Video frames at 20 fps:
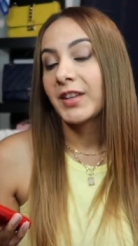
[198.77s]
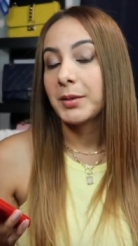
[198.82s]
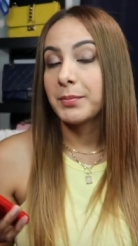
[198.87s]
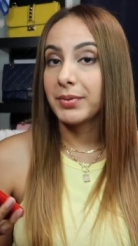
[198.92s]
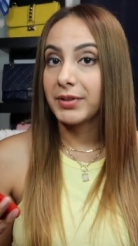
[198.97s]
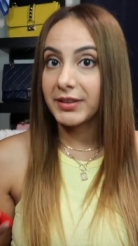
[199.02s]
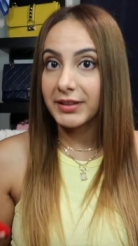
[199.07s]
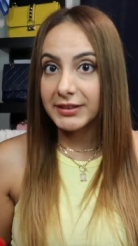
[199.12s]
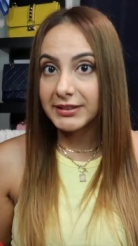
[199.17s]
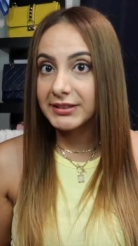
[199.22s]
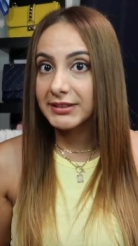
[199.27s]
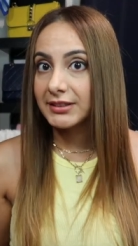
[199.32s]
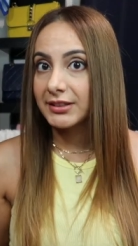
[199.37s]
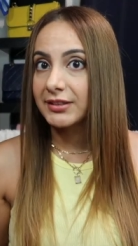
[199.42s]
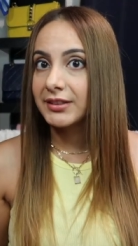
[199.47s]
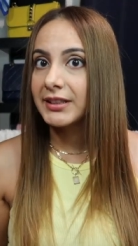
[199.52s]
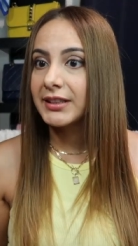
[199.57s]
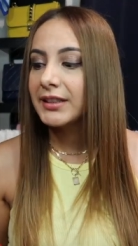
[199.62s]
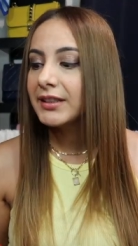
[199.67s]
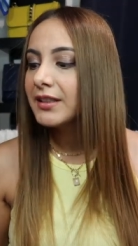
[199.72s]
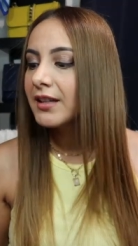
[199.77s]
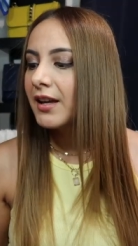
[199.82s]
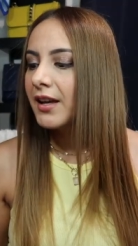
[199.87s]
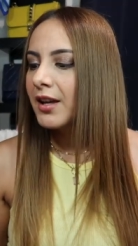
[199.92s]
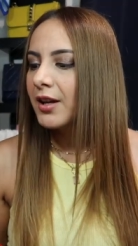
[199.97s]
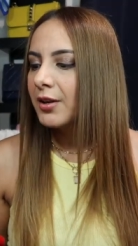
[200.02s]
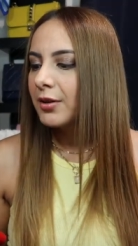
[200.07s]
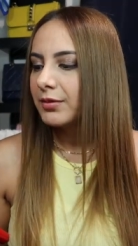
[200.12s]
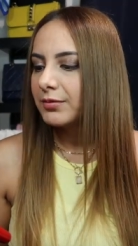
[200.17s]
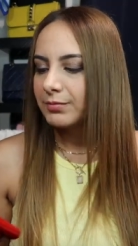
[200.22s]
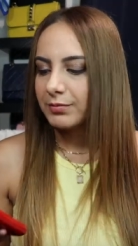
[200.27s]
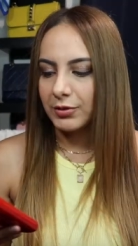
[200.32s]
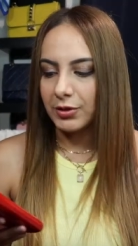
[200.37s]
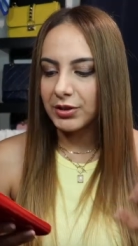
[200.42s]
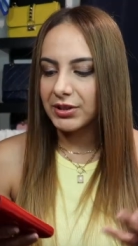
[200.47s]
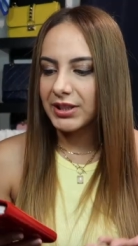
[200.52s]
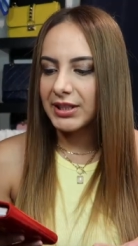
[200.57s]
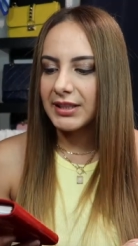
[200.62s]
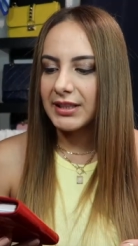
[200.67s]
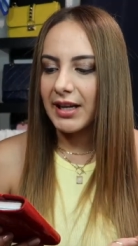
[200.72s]
personally,
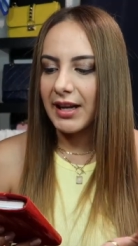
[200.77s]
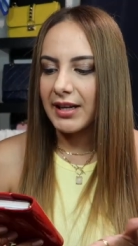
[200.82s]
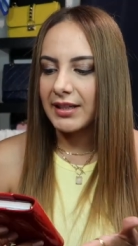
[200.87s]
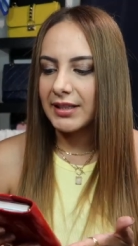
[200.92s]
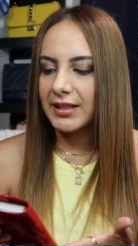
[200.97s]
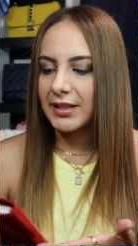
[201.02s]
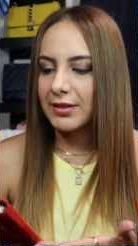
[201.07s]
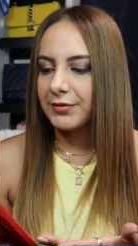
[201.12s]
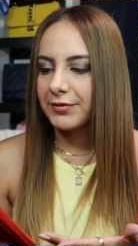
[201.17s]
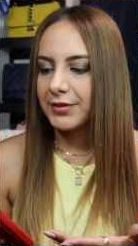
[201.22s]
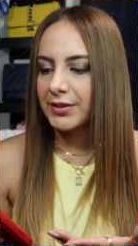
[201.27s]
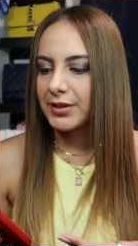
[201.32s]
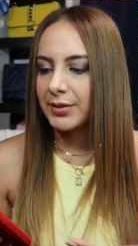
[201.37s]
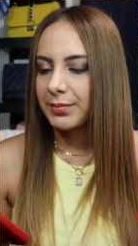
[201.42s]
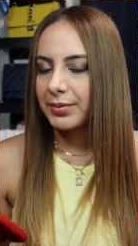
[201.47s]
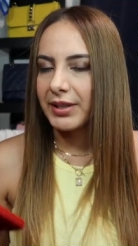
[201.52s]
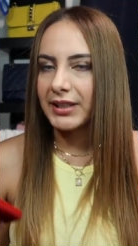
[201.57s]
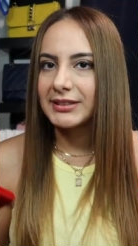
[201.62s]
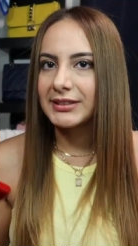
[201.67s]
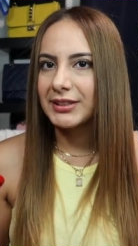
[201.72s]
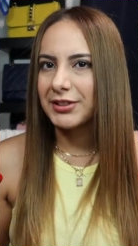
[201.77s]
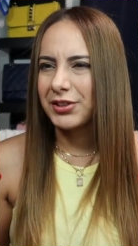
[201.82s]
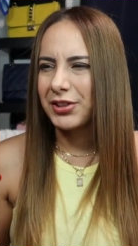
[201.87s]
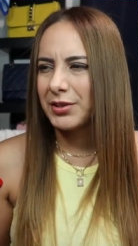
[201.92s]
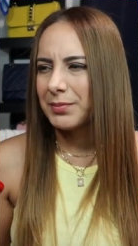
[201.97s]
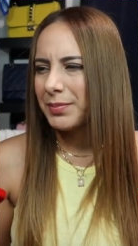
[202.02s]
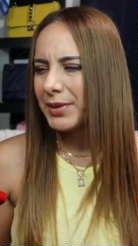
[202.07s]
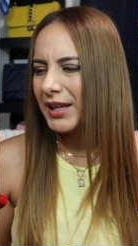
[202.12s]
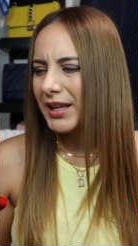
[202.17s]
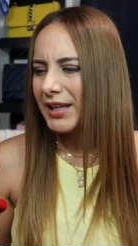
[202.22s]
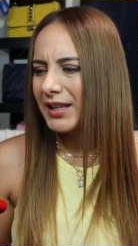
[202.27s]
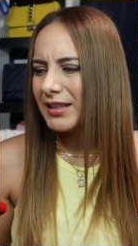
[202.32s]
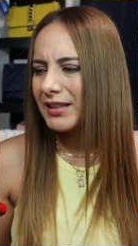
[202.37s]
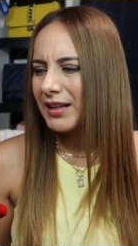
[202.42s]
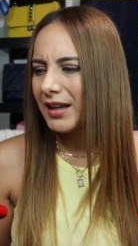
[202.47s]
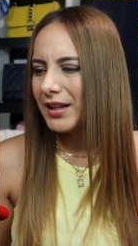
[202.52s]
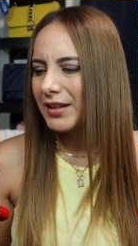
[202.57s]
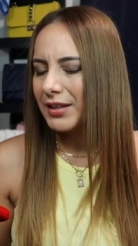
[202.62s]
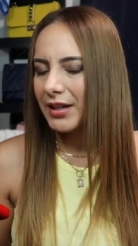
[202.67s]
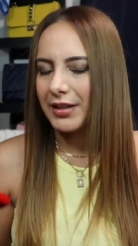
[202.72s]
looking at it, and for the price that she paid,
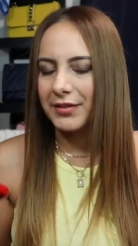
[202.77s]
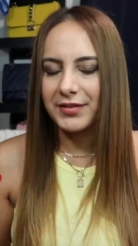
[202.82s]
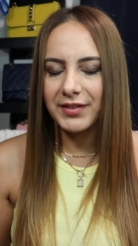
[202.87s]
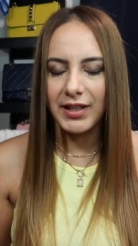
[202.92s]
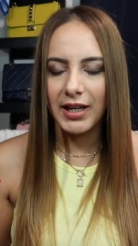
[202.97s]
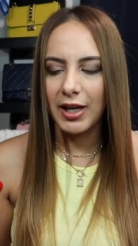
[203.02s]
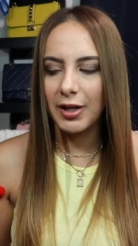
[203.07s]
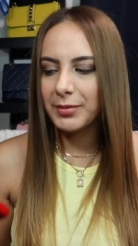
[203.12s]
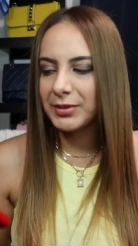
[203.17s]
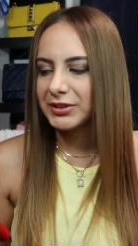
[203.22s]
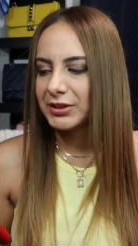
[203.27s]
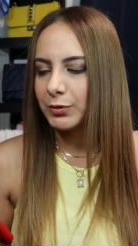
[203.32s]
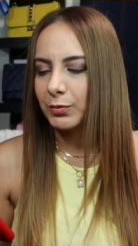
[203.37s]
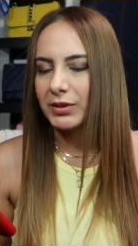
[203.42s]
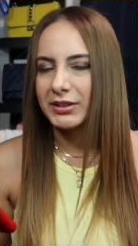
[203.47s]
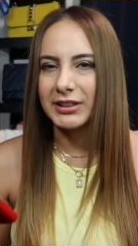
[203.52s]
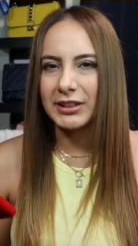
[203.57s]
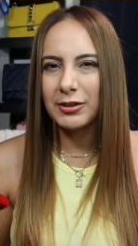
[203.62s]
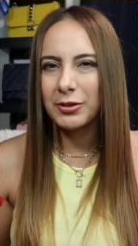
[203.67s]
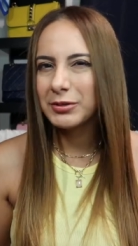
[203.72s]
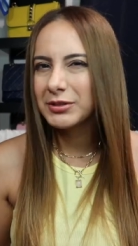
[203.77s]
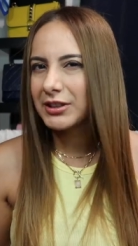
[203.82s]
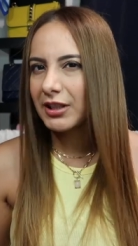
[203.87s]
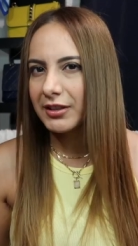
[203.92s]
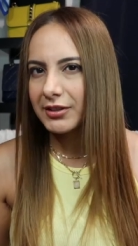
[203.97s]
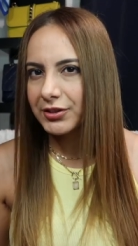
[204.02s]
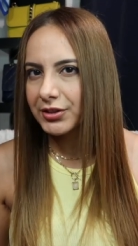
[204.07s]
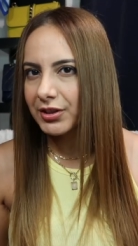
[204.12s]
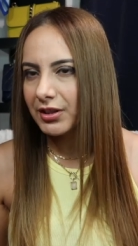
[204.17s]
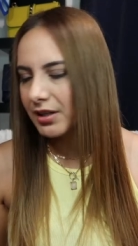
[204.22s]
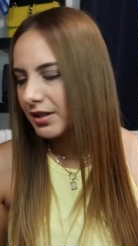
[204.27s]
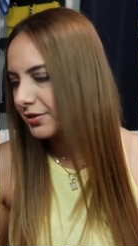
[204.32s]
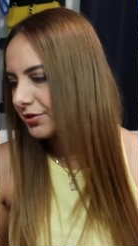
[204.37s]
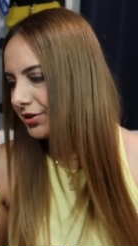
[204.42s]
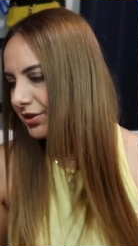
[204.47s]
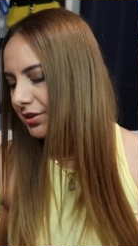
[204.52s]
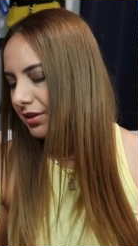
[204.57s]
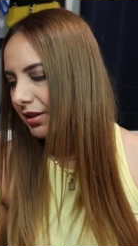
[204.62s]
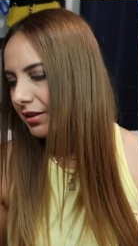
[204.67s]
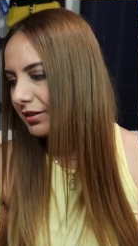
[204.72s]
I forgot how much it was. I know it was under
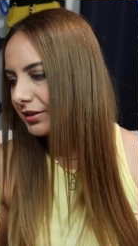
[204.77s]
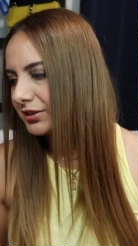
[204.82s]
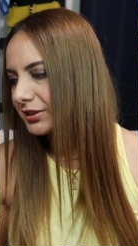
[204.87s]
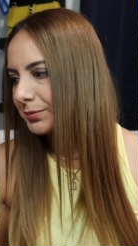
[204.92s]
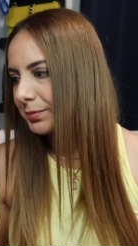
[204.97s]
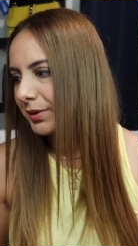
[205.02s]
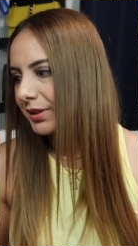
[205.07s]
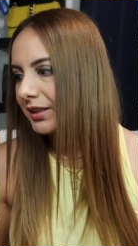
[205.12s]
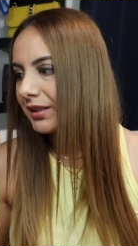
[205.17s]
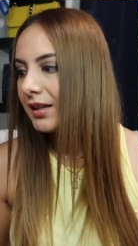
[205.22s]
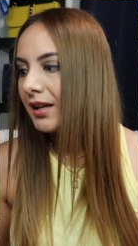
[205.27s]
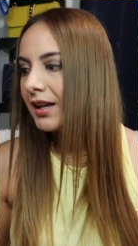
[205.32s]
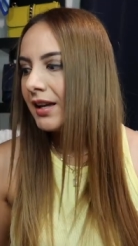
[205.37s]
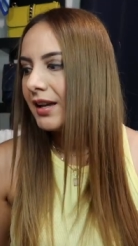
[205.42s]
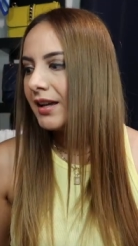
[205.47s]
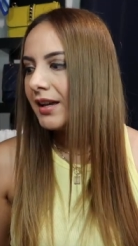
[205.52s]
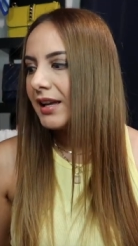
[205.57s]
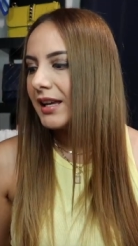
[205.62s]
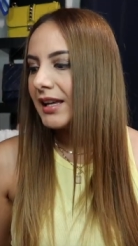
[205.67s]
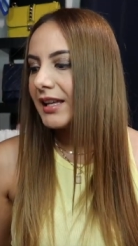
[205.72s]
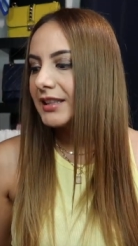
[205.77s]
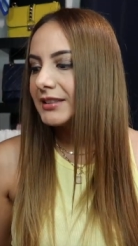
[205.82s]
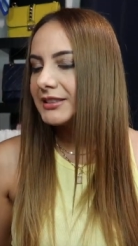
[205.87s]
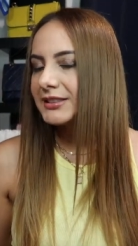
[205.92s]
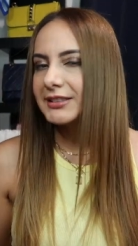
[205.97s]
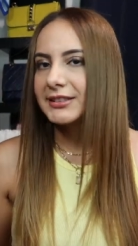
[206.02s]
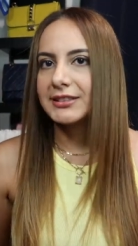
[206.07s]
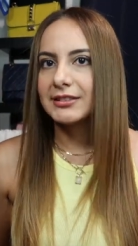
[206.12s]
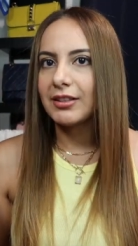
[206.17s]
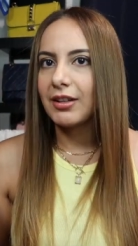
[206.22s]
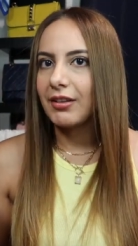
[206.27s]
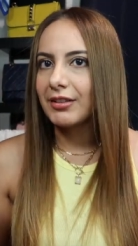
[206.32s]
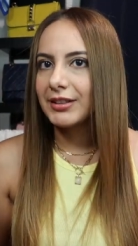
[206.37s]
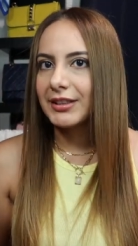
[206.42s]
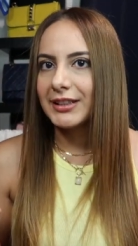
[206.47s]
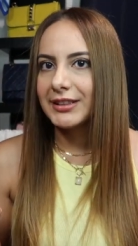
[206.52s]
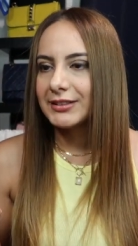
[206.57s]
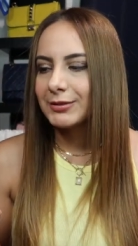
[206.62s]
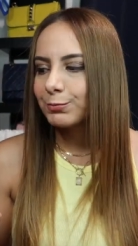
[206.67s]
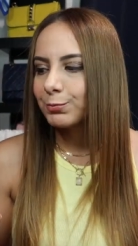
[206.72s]
$100, but it
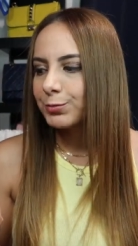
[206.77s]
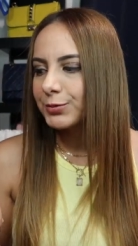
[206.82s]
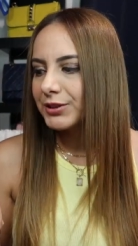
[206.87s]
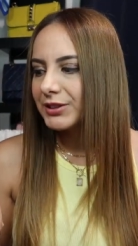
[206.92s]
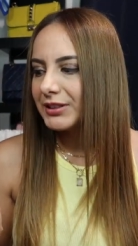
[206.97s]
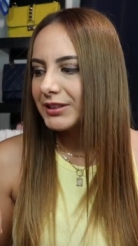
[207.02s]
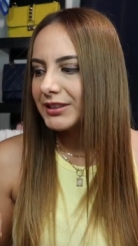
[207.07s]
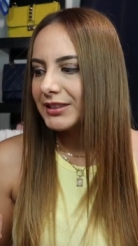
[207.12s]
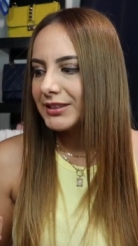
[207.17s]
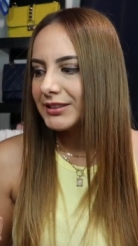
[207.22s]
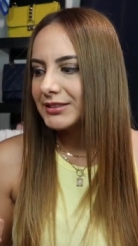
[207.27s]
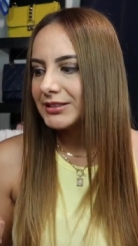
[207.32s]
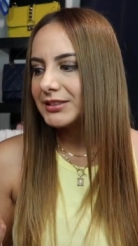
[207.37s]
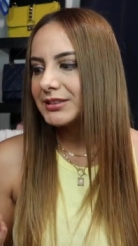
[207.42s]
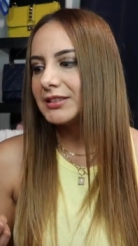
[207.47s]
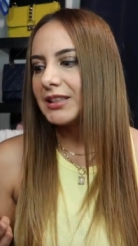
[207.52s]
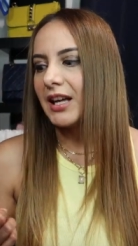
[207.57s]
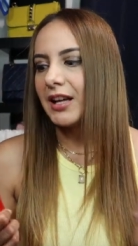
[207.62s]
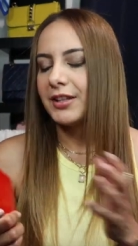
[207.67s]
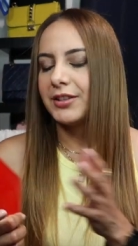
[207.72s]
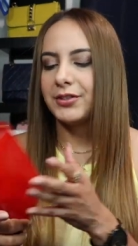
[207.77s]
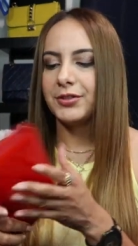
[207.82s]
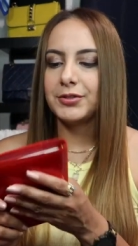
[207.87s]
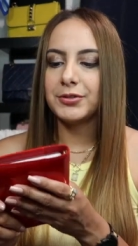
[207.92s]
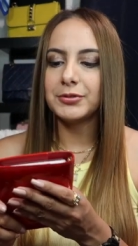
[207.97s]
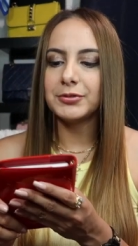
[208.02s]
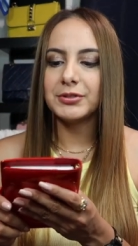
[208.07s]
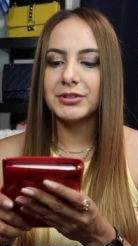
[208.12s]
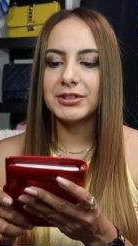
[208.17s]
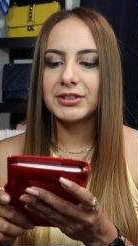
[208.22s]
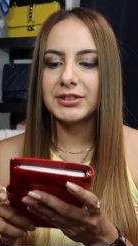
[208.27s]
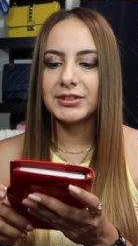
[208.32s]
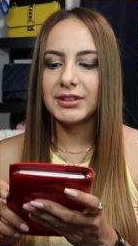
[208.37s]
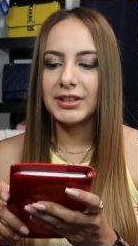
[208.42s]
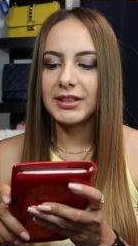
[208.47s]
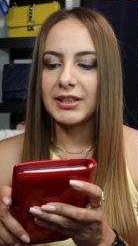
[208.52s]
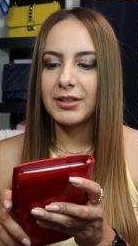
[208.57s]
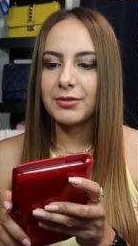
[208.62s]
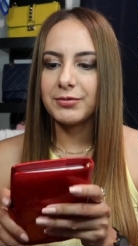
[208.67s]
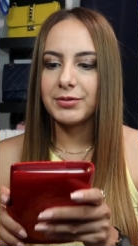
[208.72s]
really isn't that used.
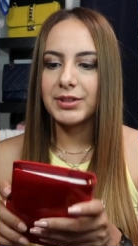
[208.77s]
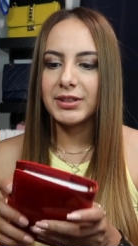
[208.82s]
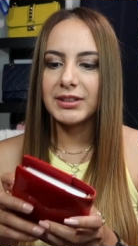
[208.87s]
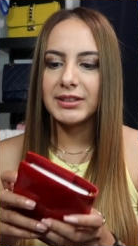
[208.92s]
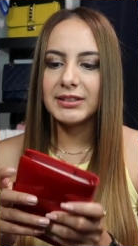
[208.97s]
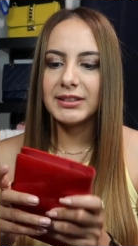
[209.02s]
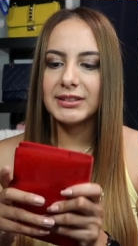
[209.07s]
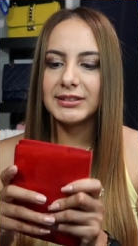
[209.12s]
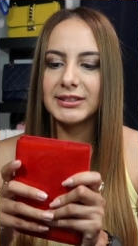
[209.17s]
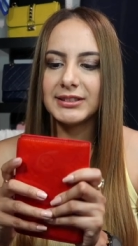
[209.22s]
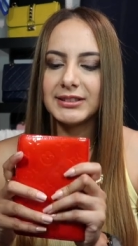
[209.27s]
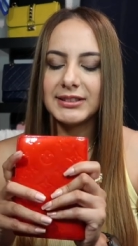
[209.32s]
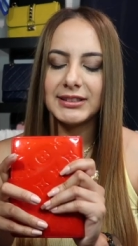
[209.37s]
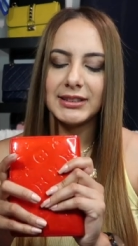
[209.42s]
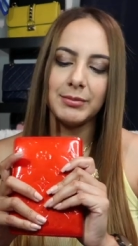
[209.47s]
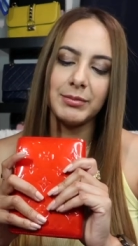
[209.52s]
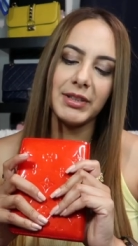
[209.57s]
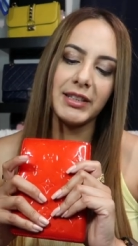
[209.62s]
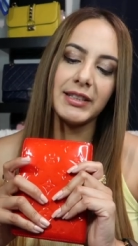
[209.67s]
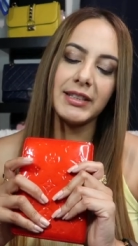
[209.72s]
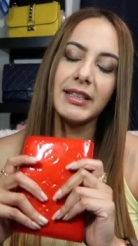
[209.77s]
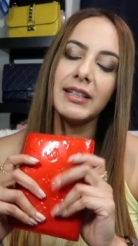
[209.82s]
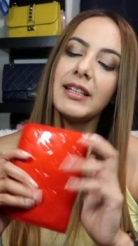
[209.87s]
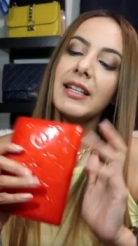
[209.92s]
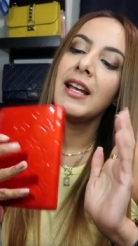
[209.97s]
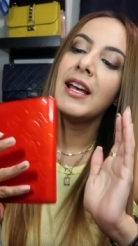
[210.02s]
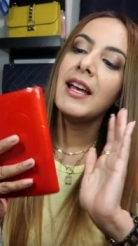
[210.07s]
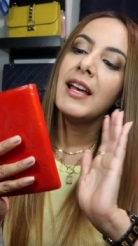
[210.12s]
Like, it really doesn't seem like it.